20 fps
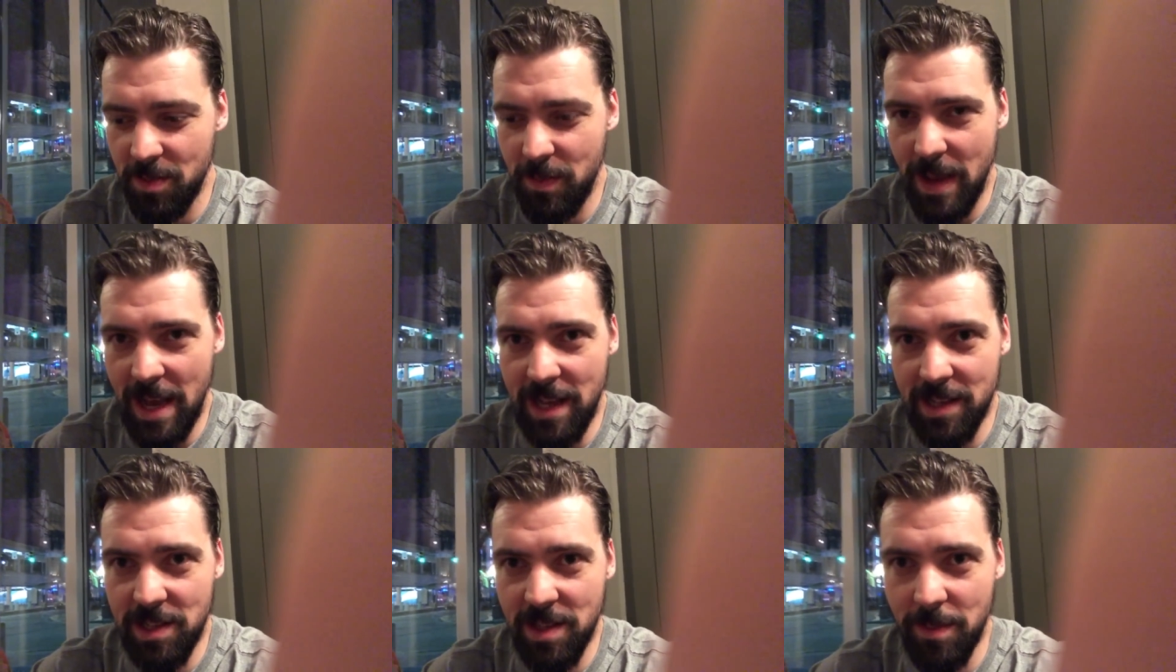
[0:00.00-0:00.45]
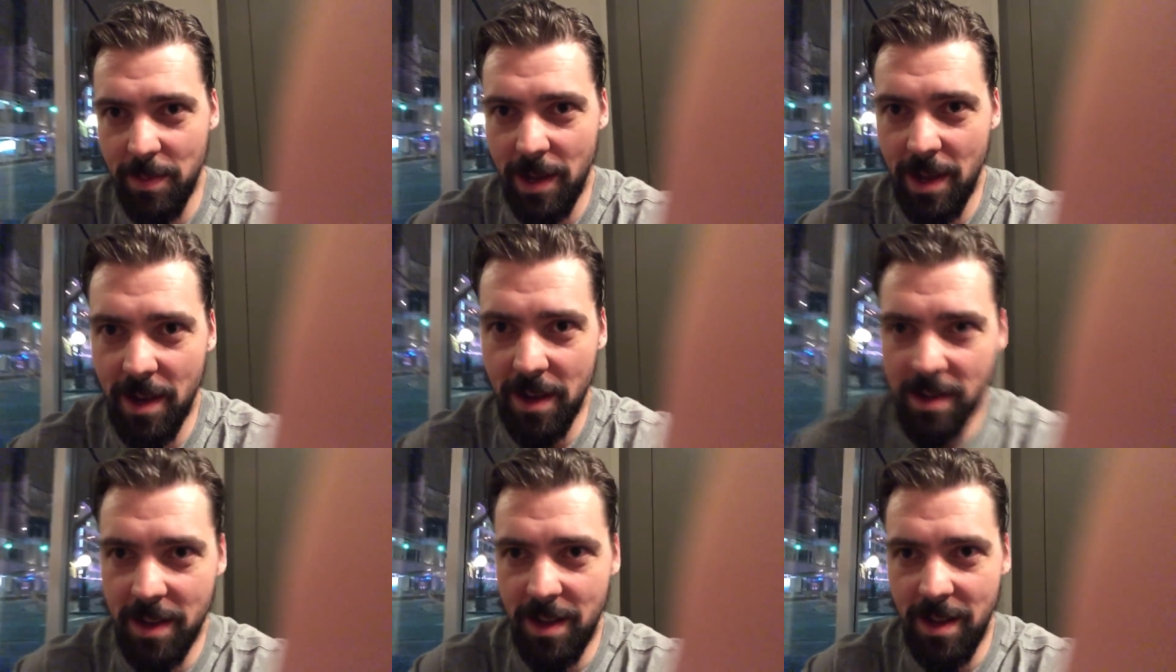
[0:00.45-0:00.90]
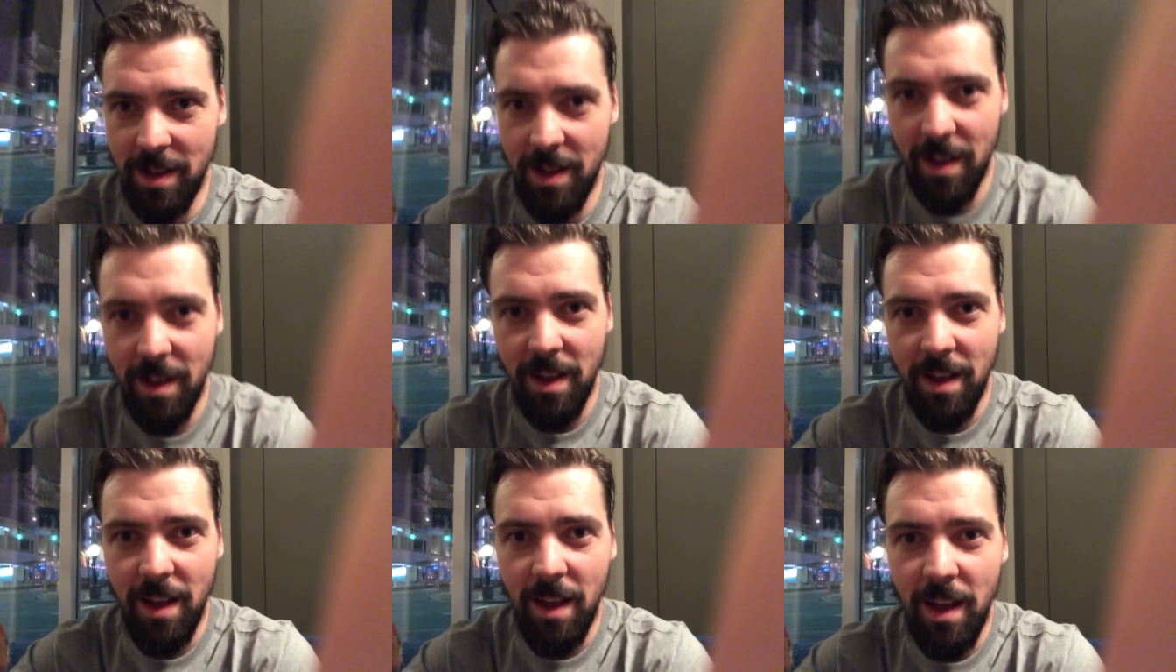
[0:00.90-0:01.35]
pass the buck.
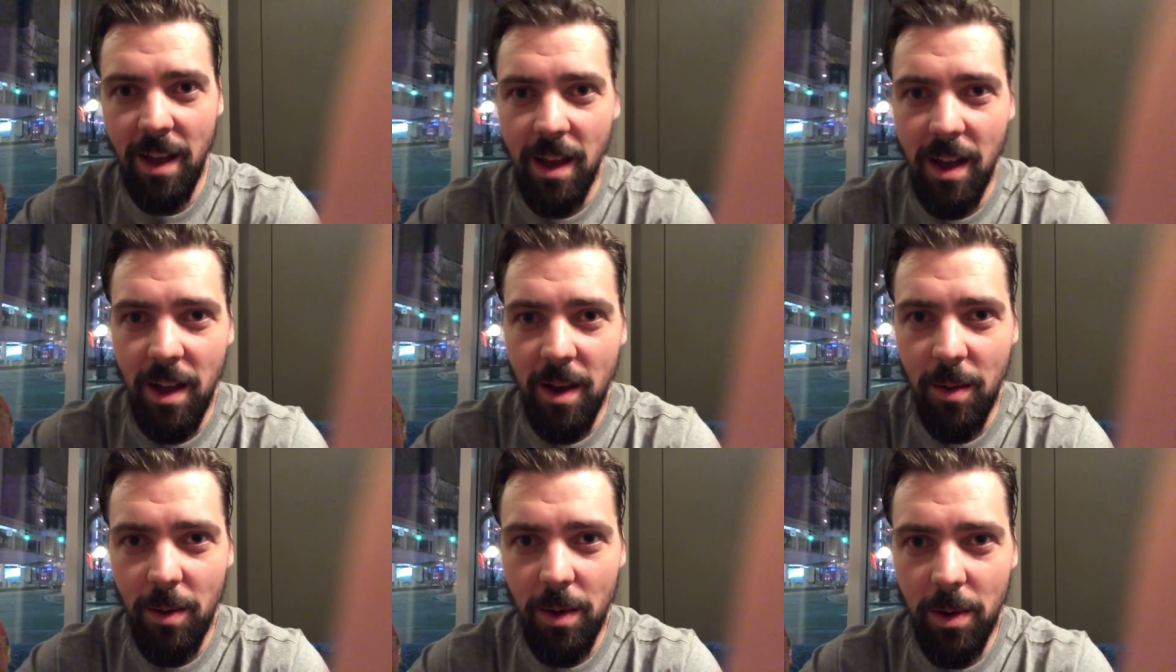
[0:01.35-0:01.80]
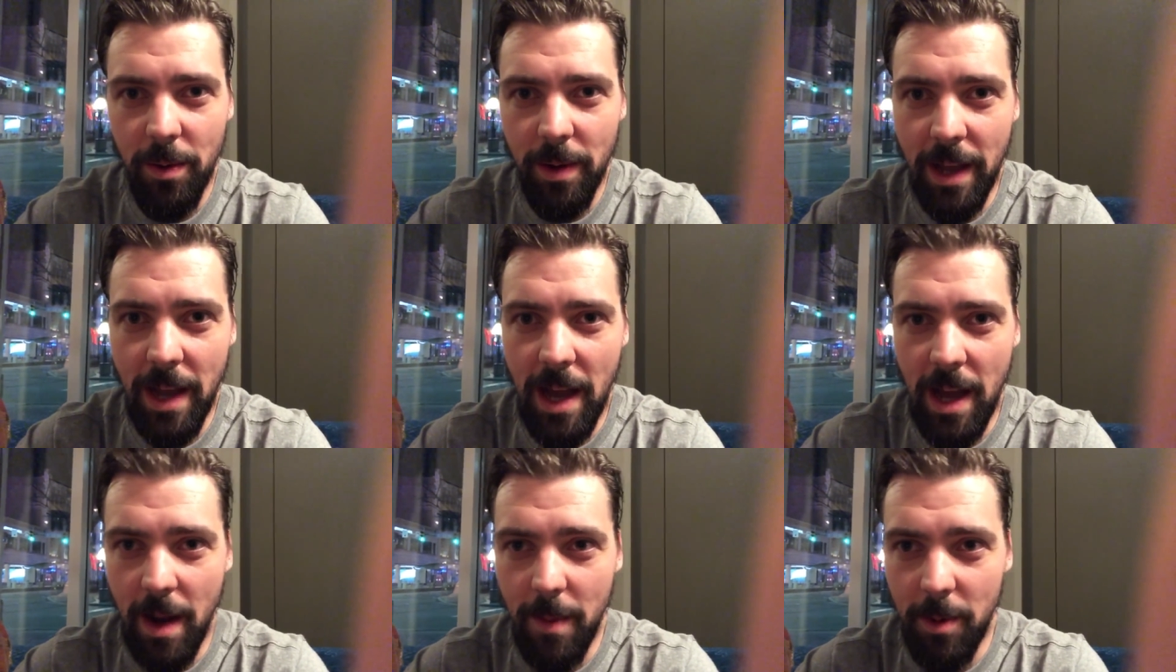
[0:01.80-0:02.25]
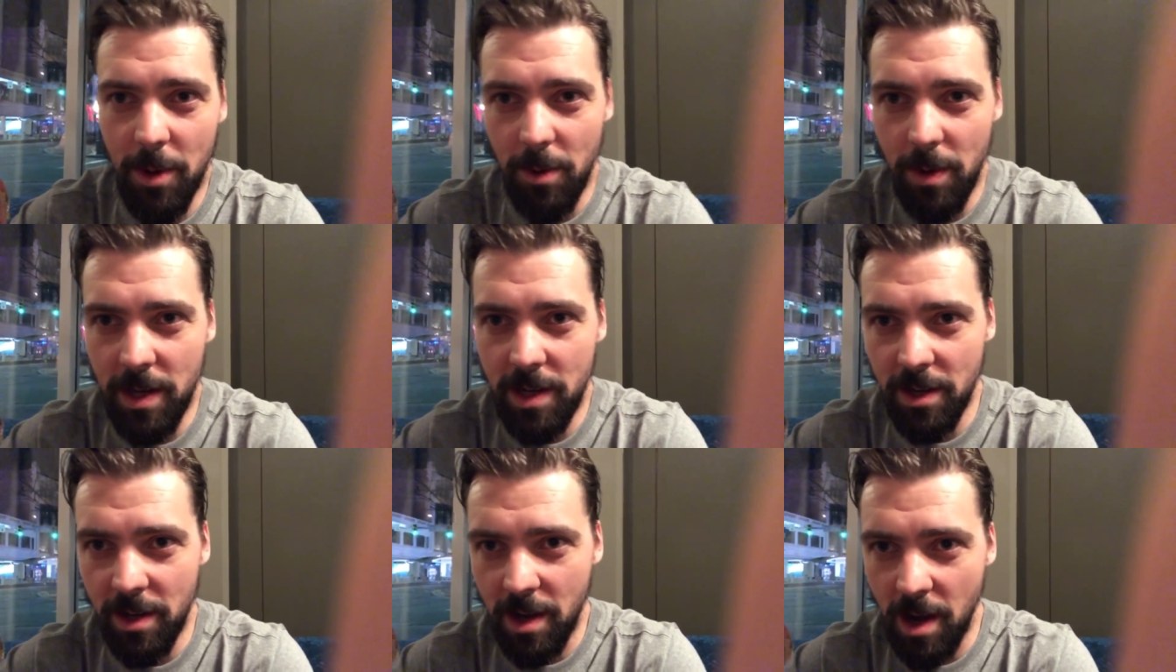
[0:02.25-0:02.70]
What do we got? I'm going to
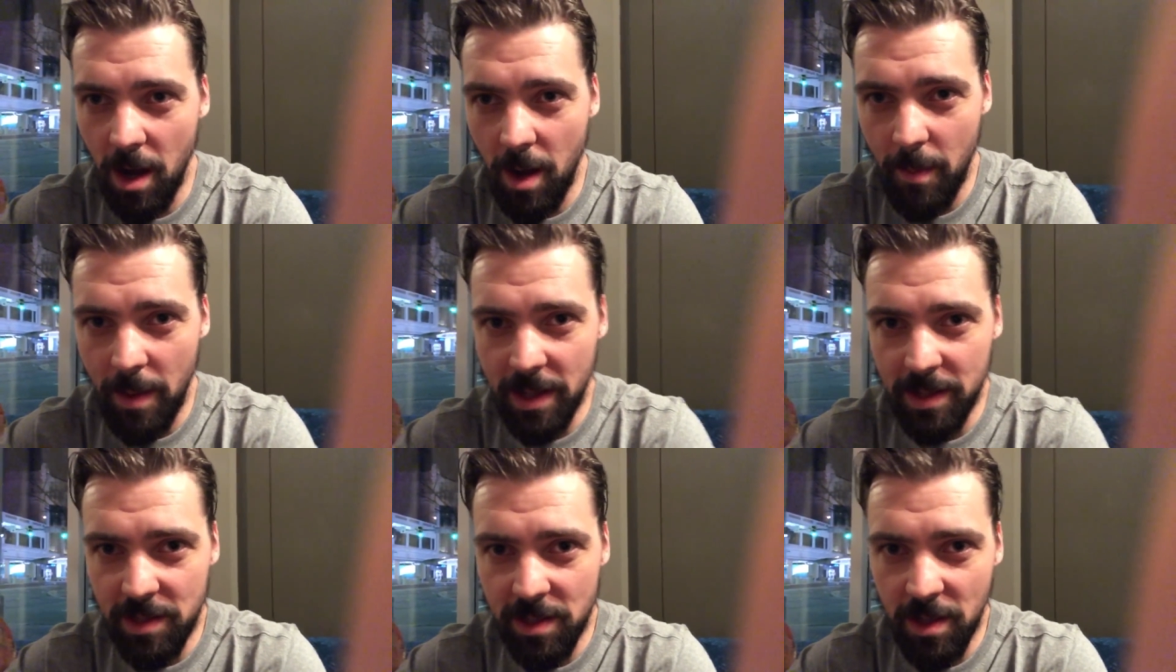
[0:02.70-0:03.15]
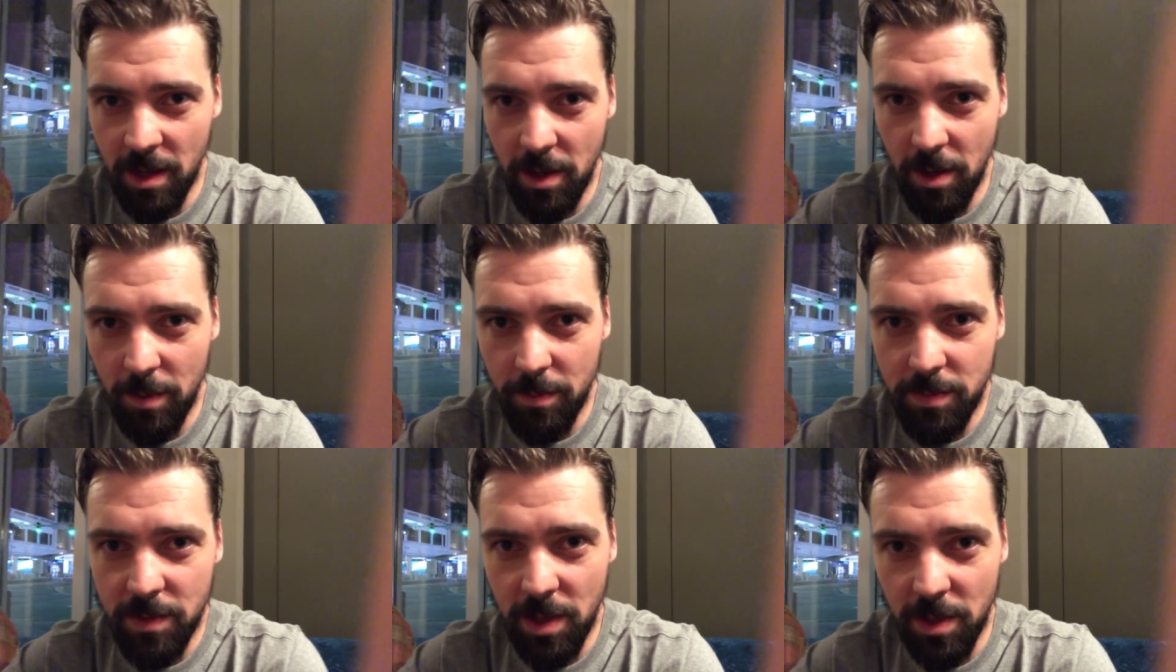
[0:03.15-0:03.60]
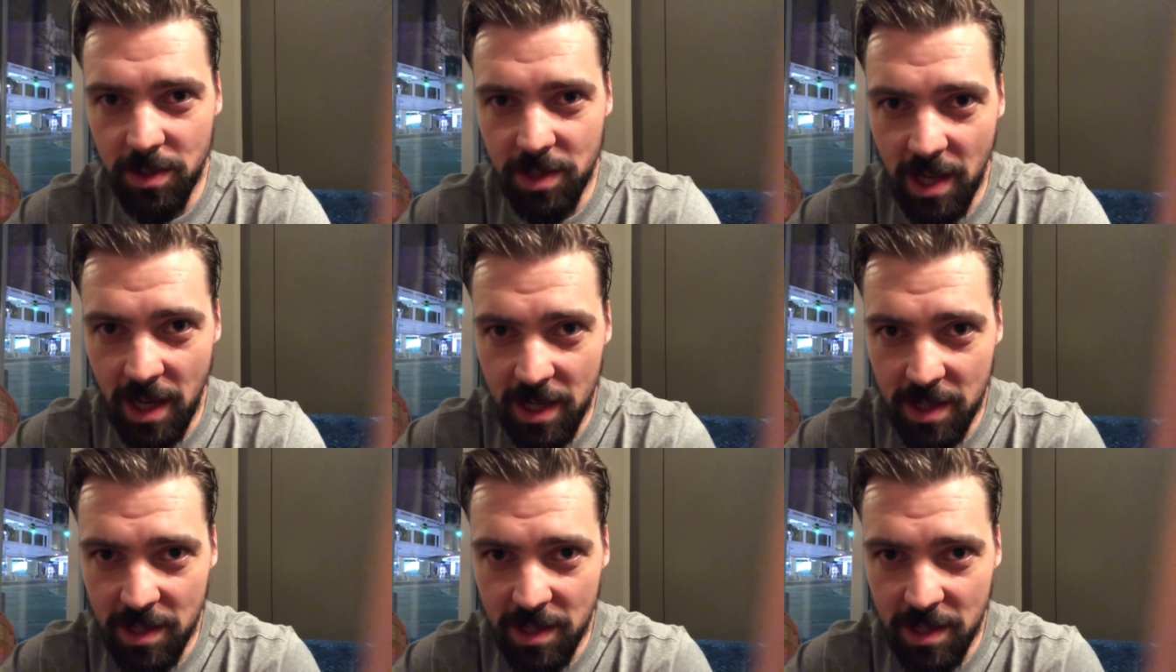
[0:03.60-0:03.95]
read your comments, so so say